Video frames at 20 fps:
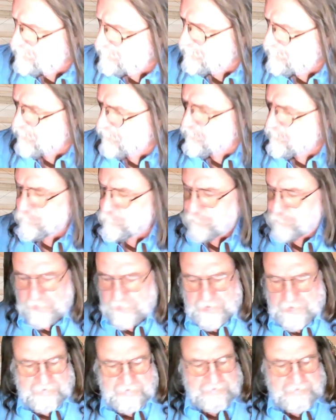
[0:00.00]
Another
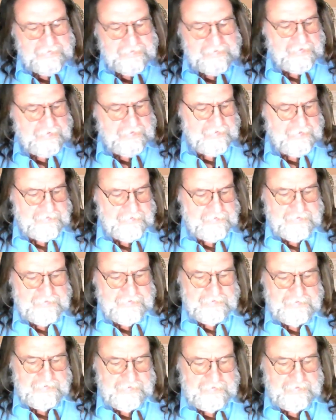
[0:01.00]
place
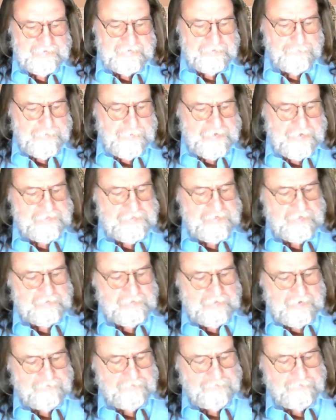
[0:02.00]
is The
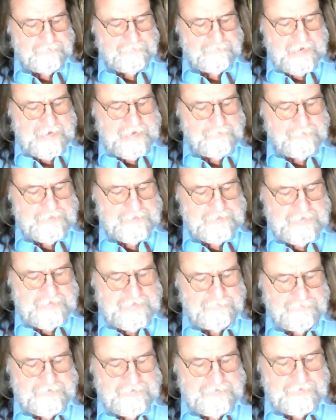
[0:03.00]
Domestic Life of Thomas
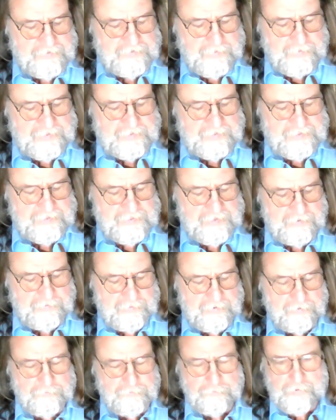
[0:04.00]
Jefferson by
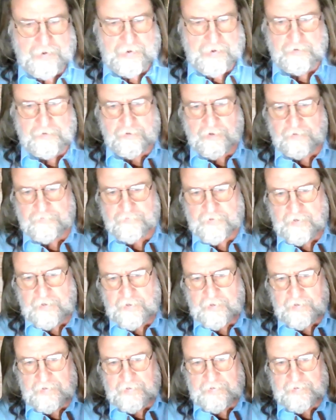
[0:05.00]
Sarah Randolph,
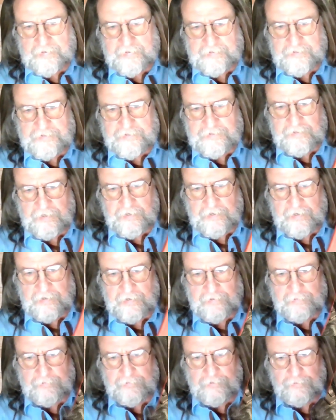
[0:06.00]
his
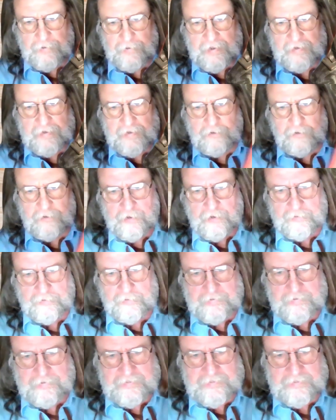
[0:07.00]
granddaughter.